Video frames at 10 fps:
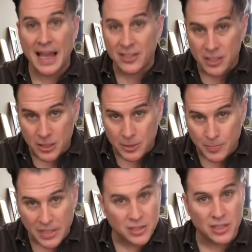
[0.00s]
TED
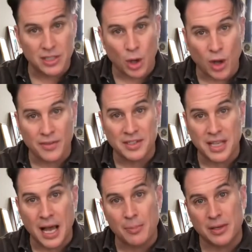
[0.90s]
speeches on the
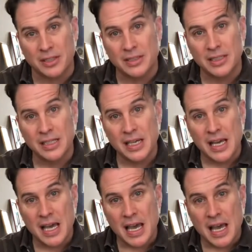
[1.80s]
topic,
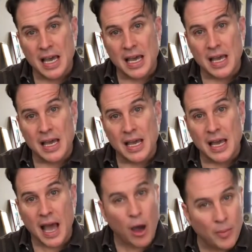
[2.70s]

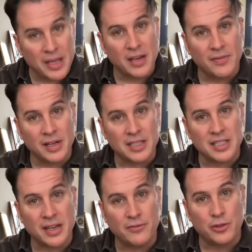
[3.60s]
how many of
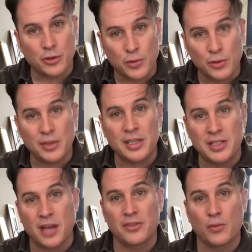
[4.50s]
us have truly
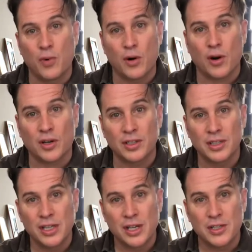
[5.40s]
done the work
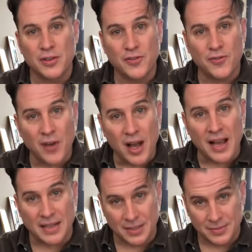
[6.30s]
to
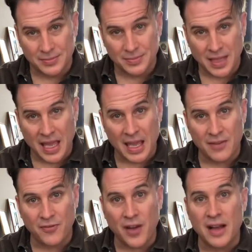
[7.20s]
find
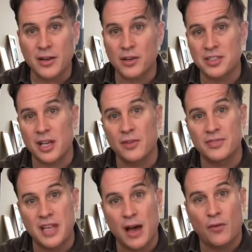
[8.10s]

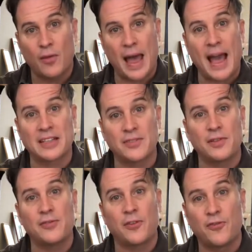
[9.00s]
ourselves now
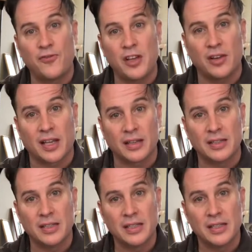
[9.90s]
actively fulfilling